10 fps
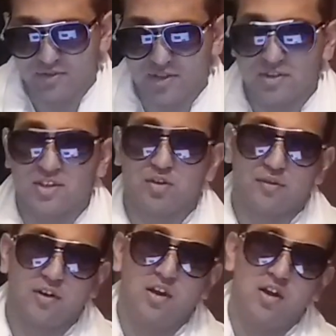So
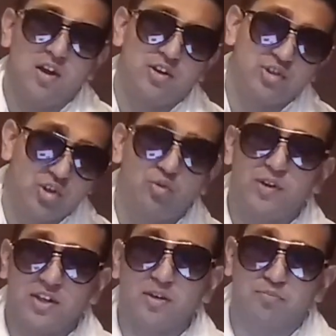they're
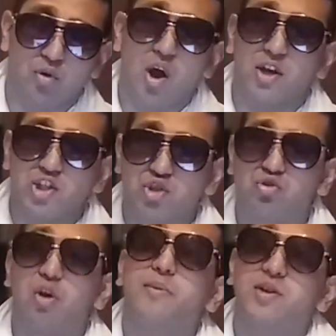doing the Braun
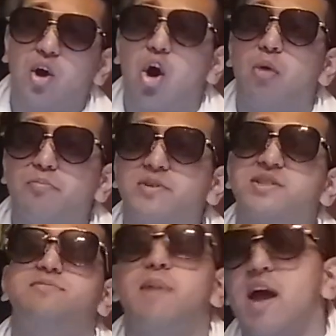
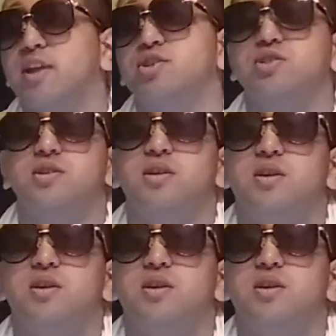Strowman-Almas match.